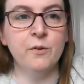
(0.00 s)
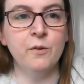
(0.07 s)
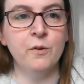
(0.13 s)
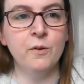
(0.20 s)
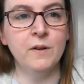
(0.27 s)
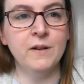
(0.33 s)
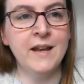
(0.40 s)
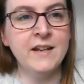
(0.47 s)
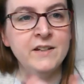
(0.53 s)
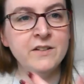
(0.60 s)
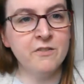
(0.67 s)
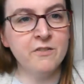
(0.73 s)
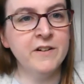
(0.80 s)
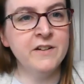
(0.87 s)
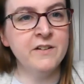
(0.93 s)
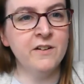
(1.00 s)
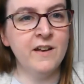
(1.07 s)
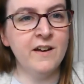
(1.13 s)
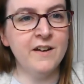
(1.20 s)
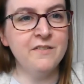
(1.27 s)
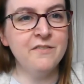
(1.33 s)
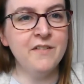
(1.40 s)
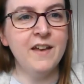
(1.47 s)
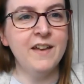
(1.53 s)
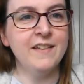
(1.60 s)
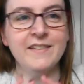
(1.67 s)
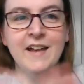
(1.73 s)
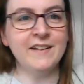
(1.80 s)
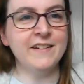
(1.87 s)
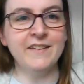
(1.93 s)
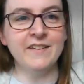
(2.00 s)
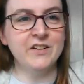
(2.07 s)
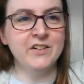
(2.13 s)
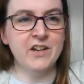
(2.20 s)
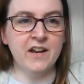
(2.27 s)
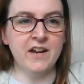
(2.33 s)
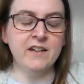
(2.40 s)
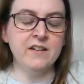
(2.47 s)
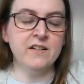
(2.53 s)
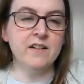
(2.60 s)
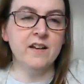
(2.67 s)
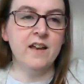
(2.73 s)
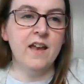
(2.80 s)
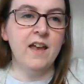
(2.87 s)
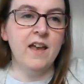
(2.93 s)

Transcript: or later on in your life, that doesn't change.